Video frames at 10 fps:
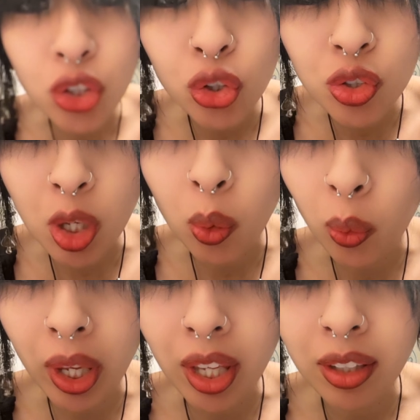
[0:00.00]
turns out
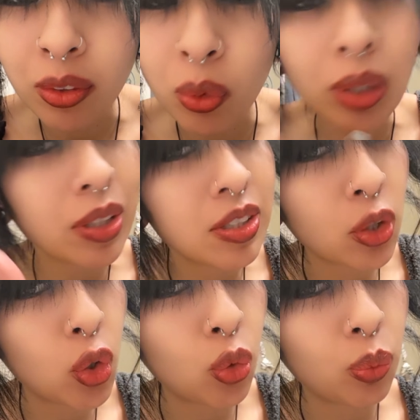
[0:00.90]
okay, or at least
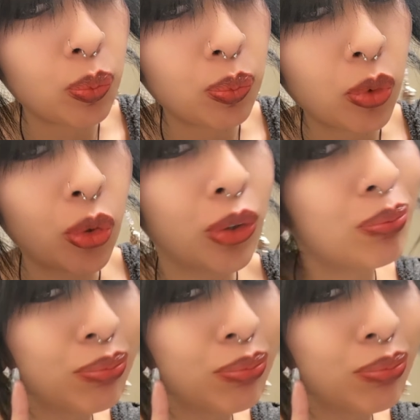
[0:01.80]
cute or